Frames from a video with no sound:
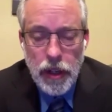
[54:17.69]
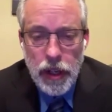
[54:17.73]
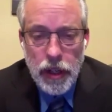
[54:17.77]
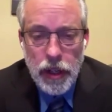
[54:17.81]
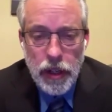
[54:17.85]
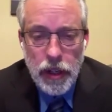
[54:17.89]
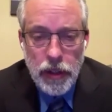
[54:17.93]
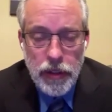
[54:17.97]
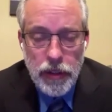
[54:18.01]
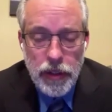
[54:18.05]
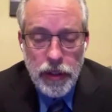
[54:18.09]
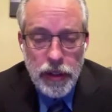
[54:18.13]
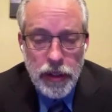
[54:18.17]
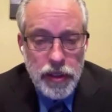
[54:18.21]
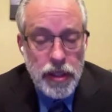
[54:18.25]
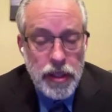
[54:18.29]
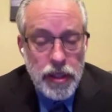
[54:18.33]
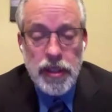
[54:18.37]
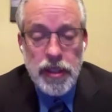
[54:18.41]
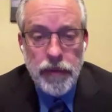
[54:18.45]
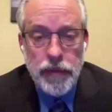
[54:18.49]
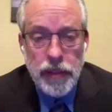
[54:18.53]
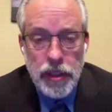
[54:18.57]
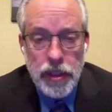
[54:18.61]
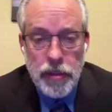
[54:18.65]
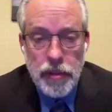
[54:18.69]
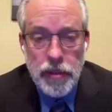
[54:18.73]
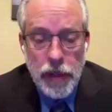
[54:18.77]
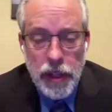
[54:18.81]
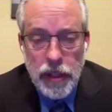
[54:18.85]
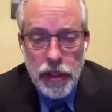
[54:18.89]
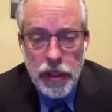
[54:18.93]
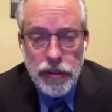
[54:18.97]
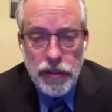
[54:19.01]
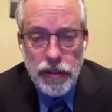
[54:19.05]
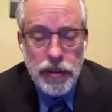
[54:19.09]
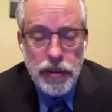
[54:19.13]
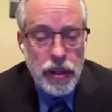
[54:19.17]
The assistant village
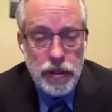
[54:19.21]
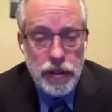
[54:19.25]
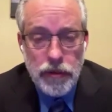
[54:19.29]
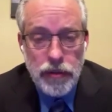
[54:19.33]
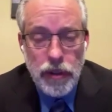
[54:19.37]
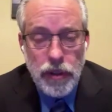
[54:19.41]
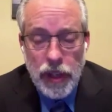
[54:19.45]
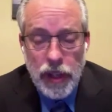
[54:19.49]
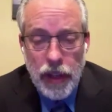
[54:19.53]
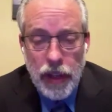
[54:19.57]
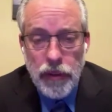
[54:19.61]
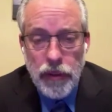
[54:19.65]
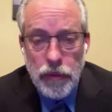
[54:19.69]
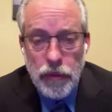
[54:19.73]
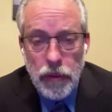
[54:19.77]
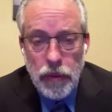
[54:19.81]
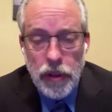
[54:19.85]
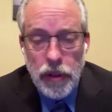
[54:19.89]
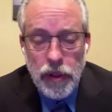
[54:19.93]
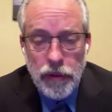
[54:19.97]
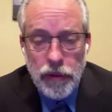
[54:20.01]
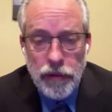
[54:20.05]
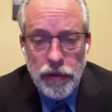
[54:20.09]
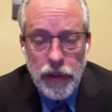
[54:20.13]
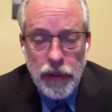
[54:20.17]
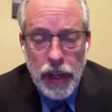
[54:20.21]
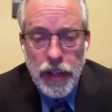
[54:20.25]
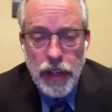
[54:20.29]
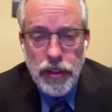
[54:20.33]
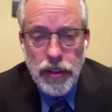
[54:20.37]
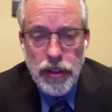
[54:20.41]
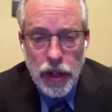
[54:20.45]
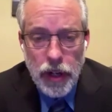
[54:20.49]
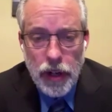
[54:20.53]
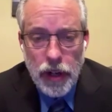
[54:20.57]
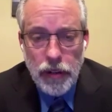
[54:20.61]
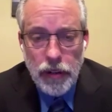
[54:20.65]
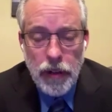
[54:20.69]
manager took on the role of
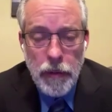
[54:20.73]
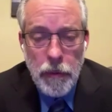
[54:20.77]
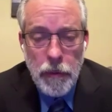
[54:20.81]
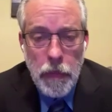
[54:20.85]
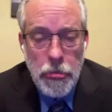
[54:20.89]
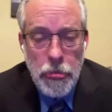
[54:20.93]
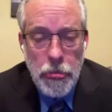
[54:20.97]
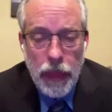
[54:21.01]
HR.